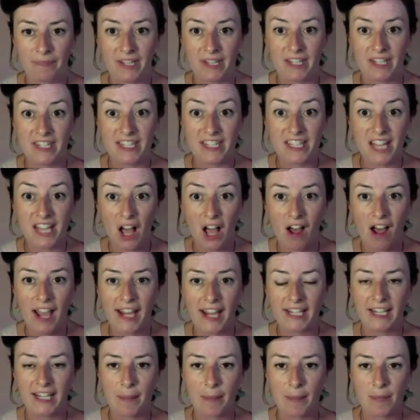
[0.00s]

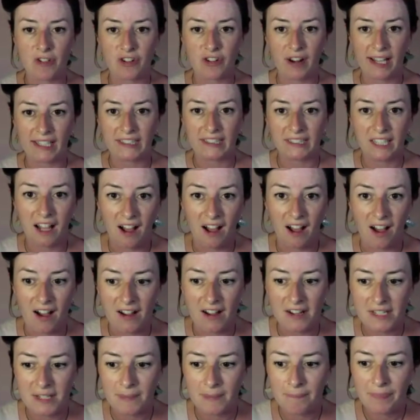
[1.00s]
design and abstract
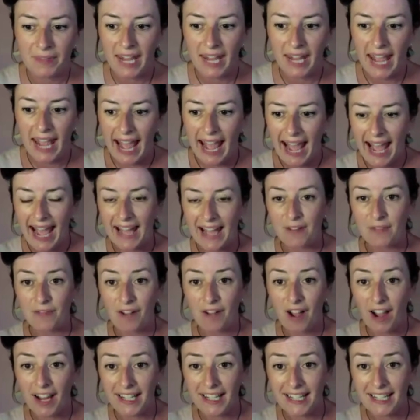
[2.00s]
art. And
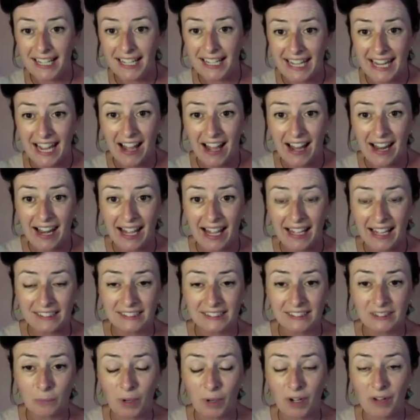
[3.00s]
finally,
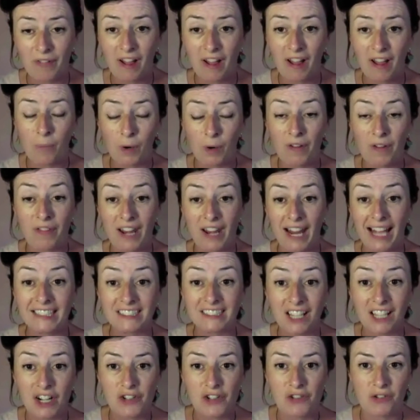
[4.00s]
one of the
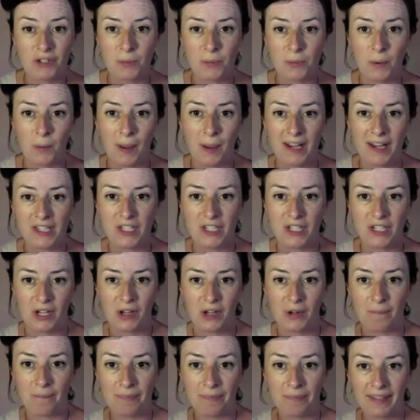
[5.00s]
last countries we went
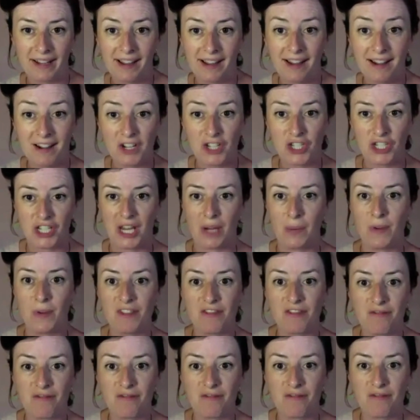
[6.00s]
to last year
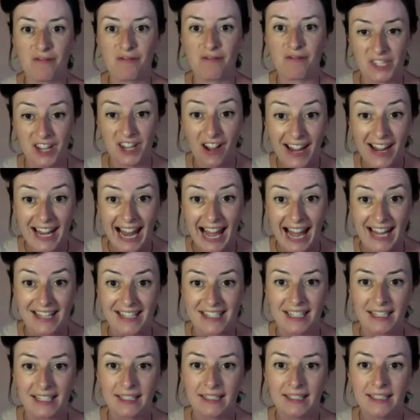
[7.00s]
was
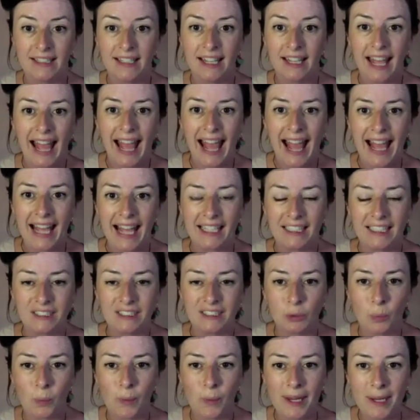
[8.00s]
Thailand,
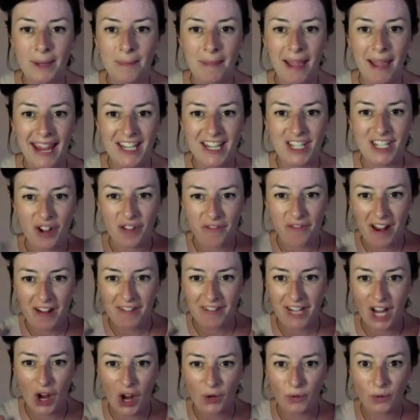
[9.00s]
and we made our
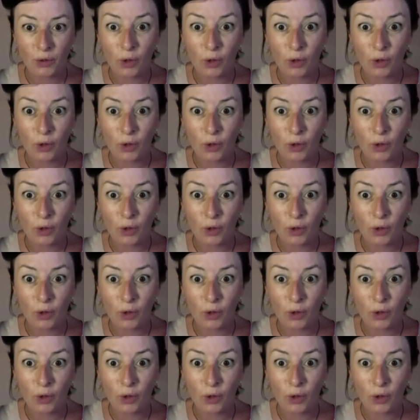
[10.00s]
very own